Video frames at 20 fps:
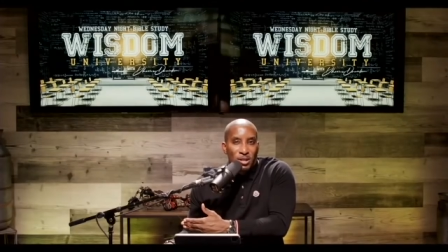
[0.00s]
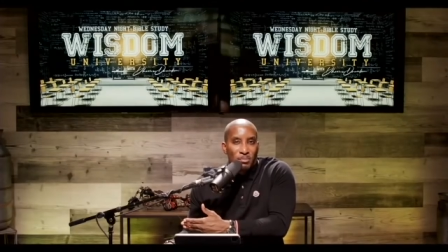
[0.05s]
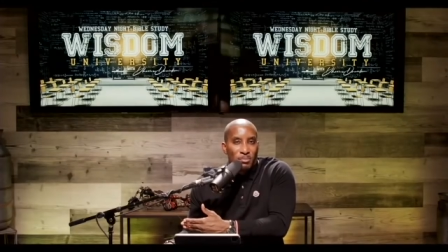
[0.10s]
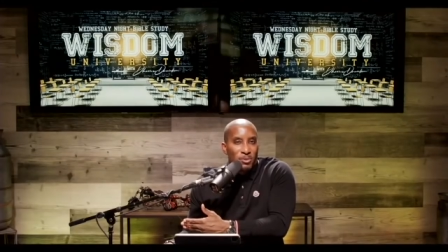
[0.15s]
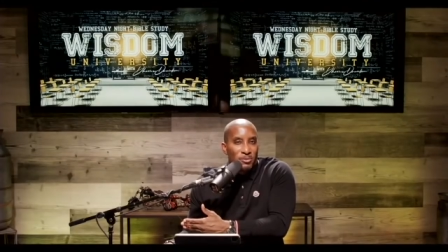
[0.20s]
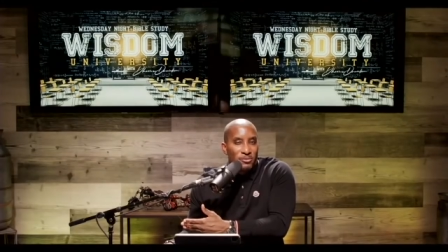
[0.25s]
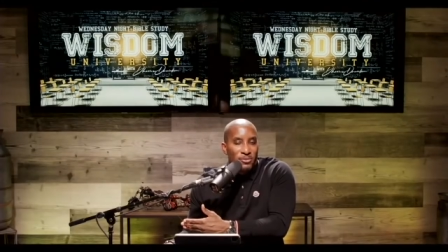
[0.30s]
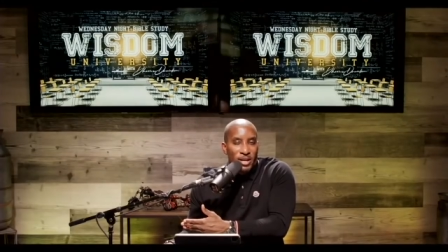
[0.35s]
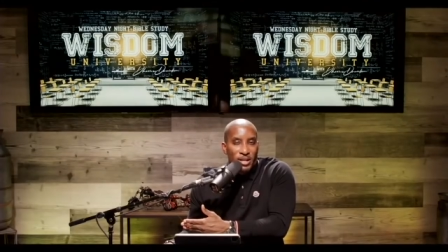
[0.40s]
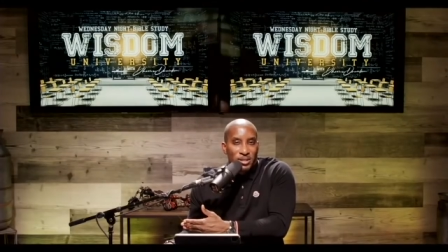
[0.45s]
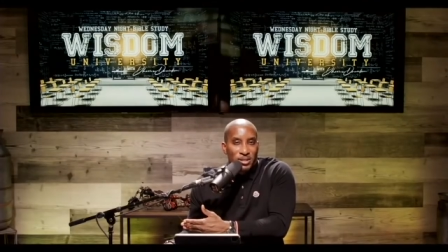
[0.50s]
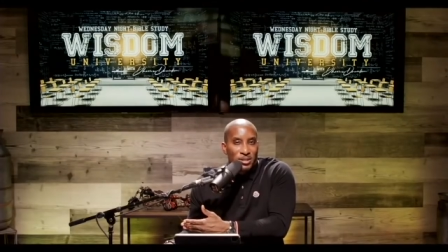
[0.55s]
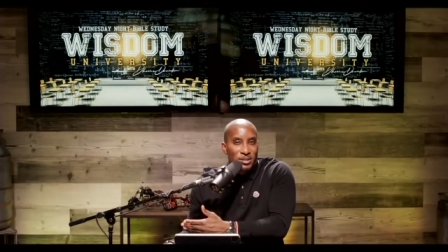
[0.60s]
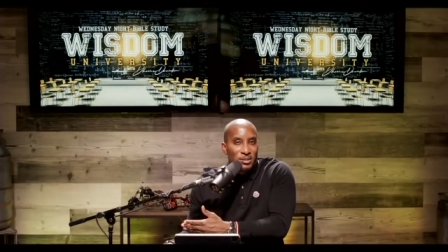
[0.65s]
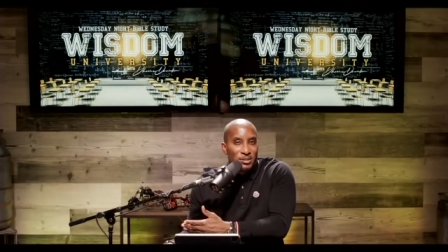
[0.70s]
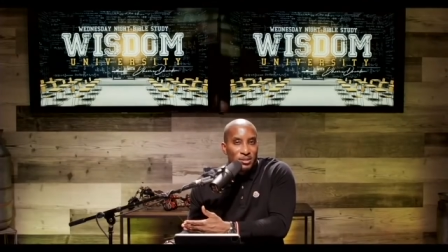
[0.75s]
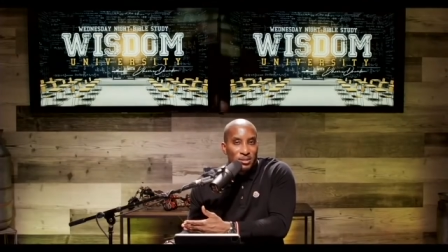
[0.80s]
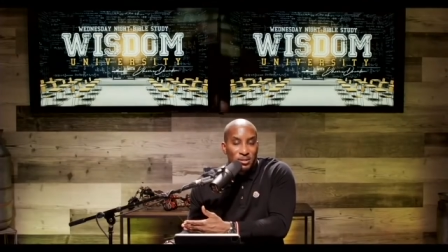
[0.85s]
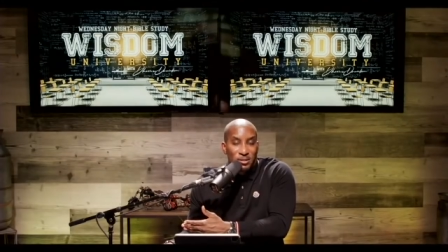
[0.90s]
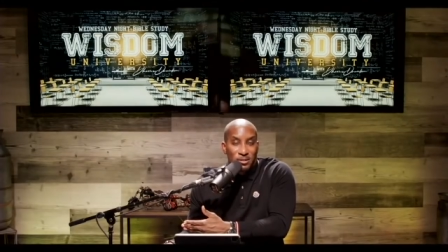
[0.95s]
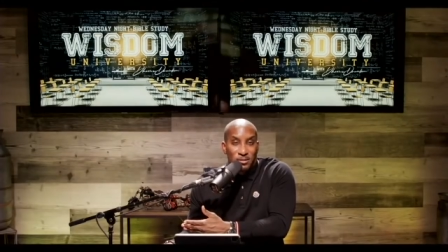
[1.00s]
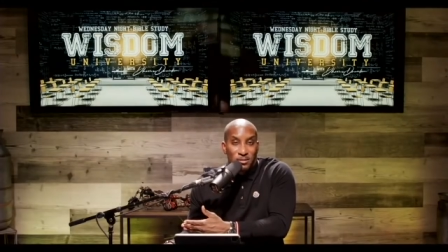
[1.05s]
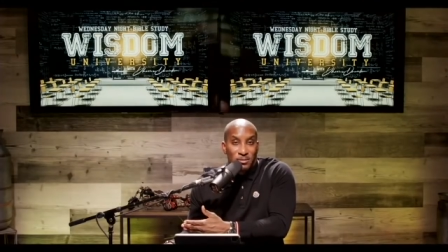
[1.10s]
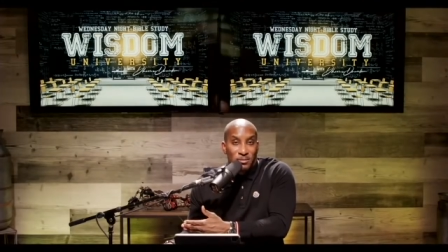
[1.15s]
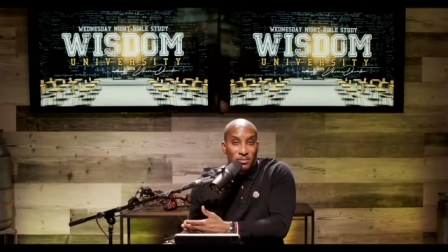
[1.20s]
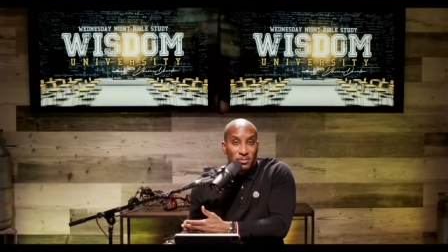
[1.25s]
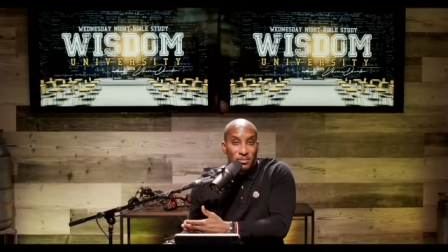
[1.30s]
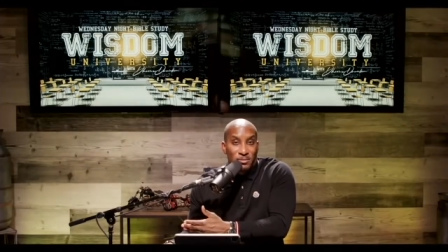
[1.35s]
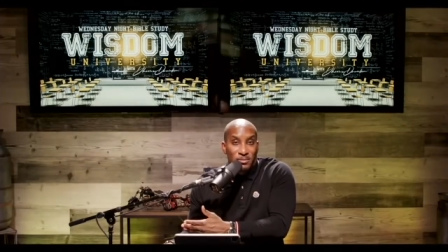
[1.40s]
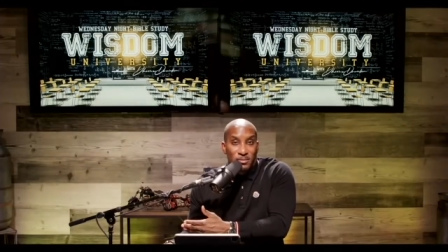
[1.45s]
imperfections.
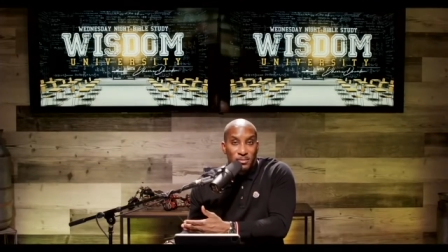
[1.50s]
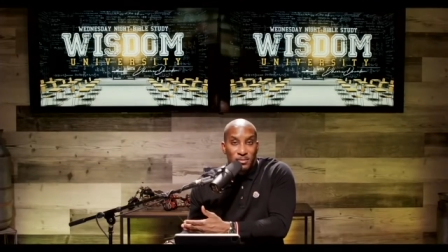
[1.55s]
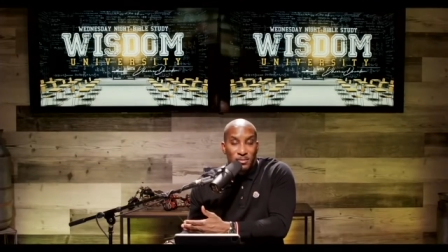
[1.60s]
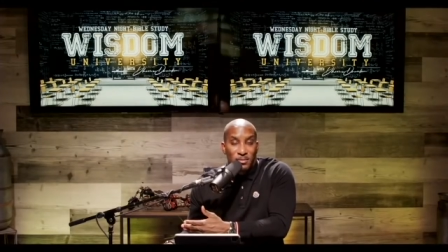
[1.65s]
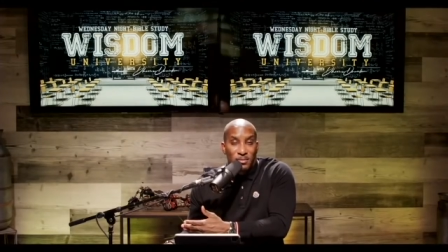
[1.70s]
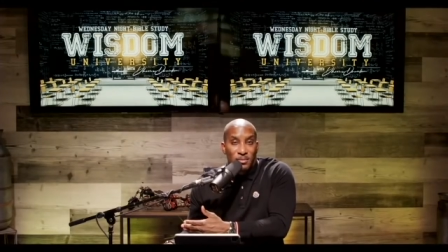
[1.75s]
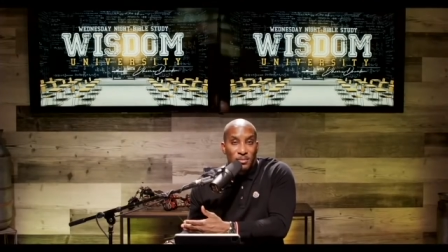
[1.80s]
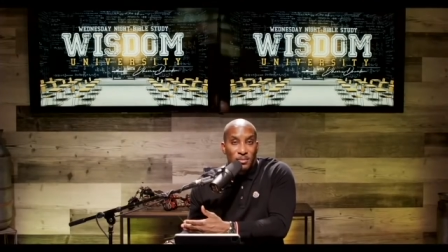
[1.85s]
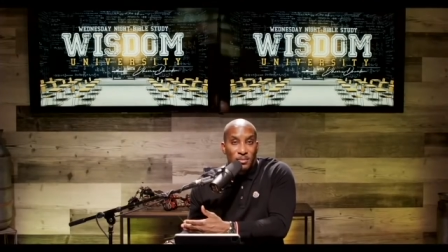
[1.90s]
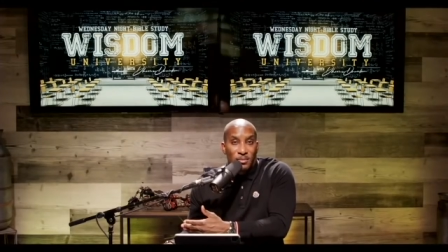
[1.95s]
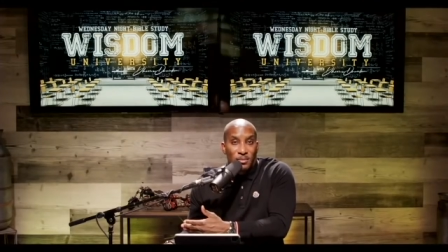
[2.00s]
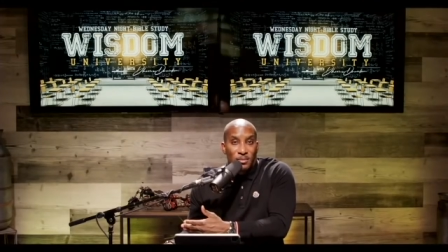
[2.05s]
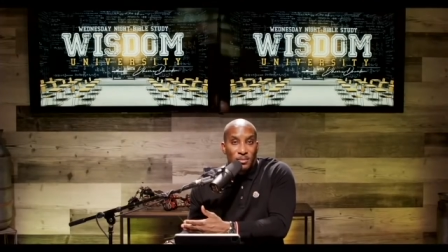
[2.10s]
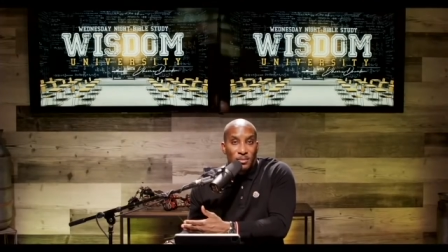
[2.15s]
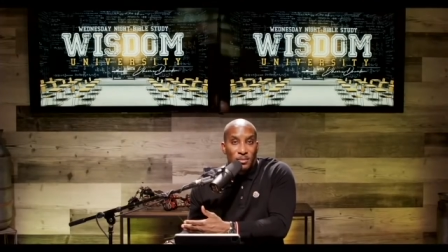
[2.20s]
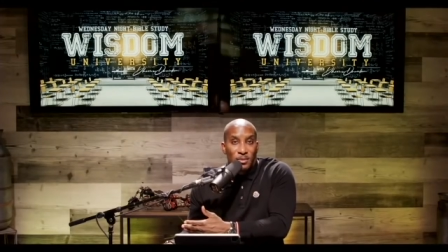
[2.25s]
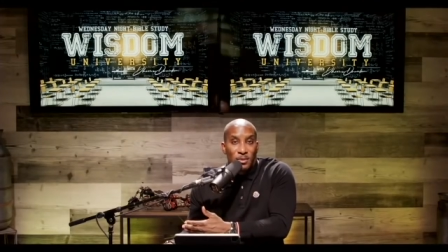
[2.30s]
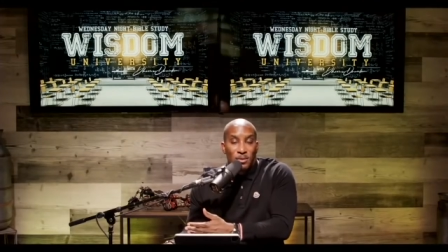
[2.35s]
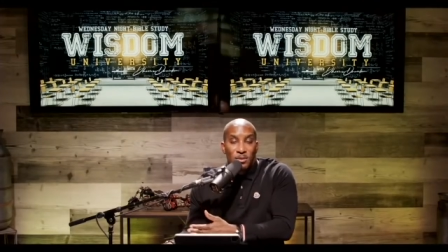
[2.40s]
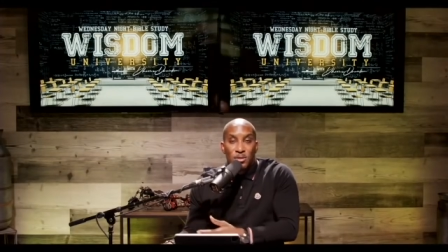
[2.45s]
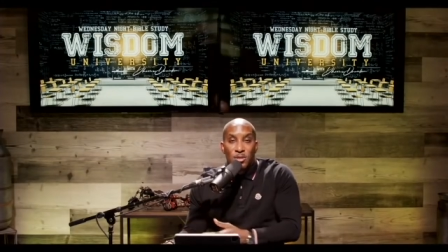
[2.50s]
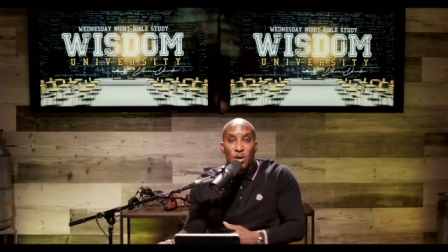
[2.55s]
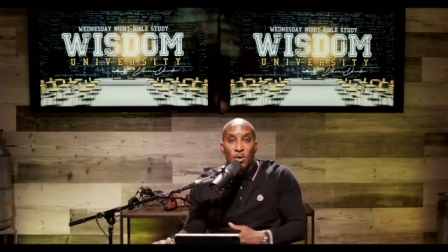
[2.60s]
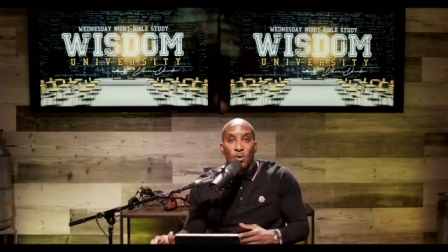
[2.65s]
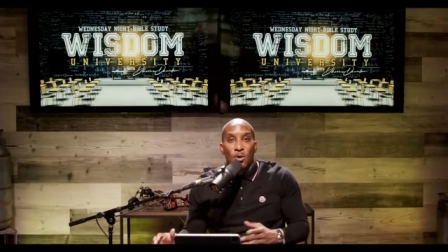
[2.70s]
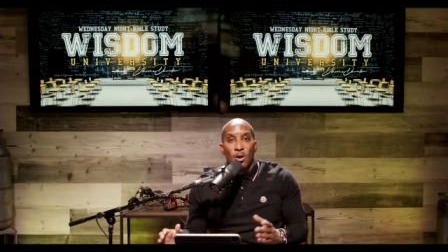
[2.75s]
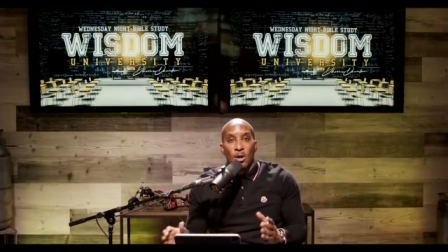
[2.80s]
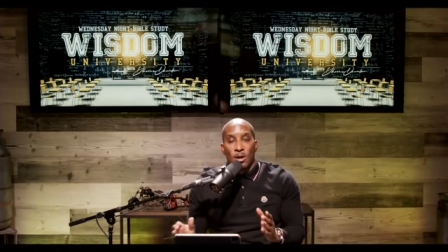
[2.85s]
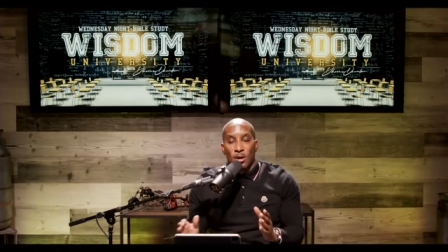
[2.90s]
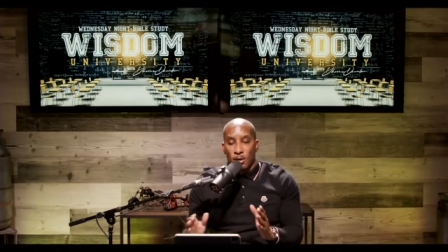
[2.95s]

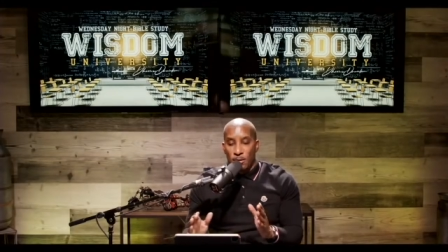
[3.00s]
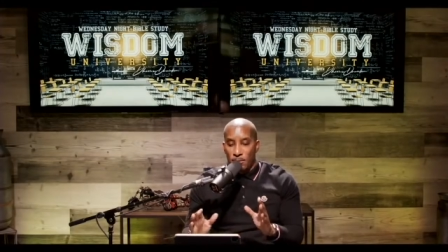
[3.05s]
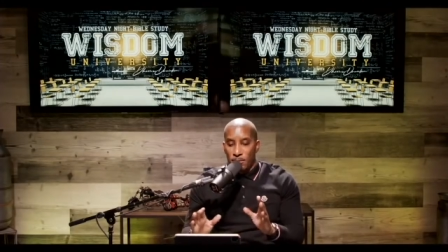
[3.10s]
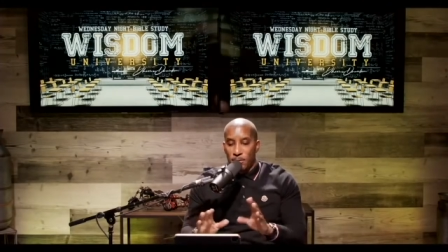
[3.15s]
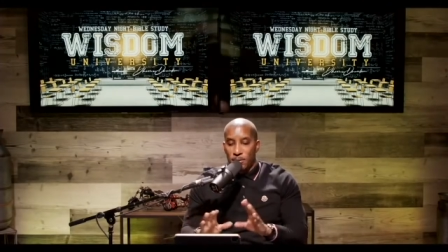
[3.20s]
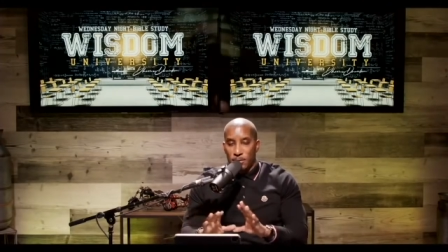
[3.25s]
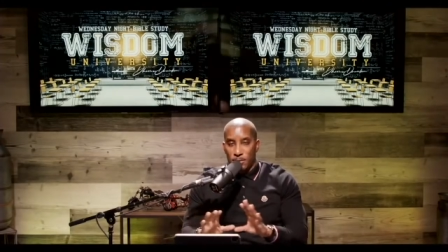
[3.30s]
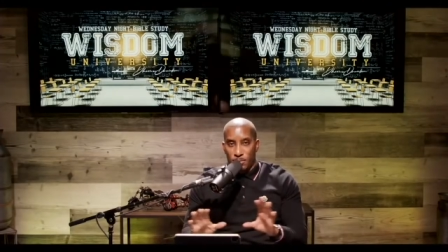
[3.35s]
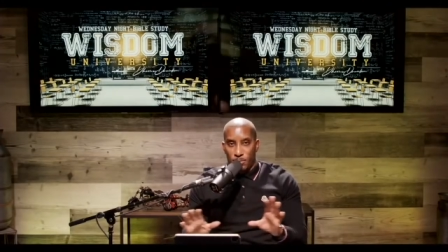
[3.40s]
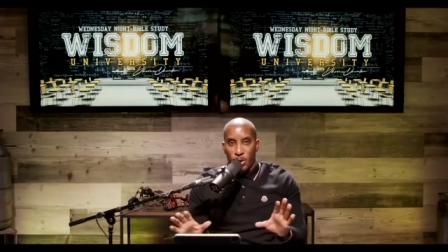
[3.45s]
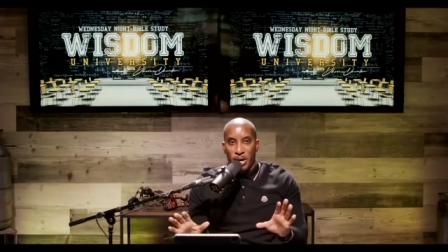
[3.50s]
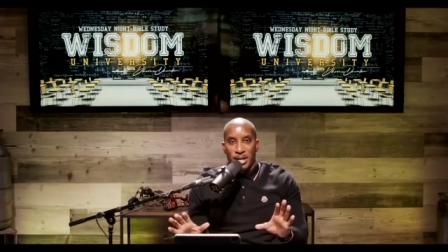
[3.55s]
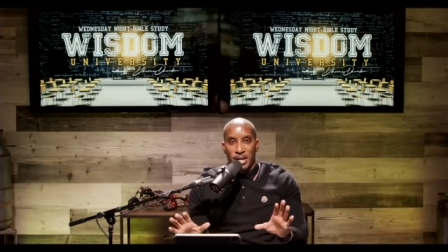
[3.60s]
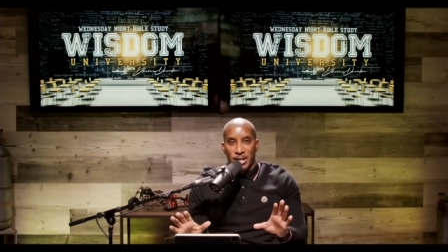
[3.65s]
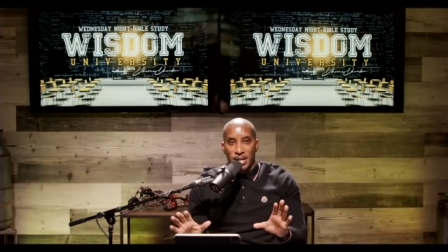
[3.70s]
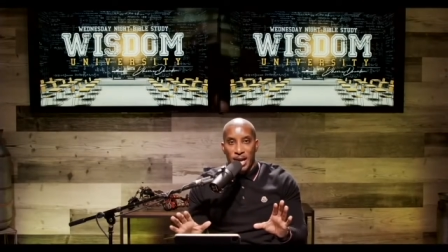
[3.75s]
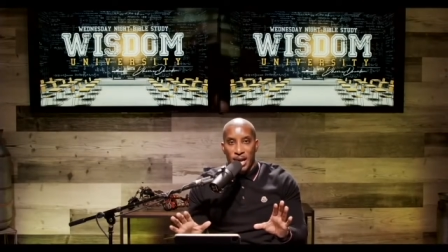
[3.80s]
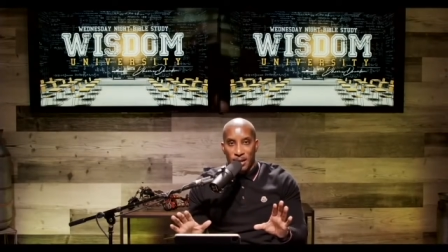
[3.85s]
So break it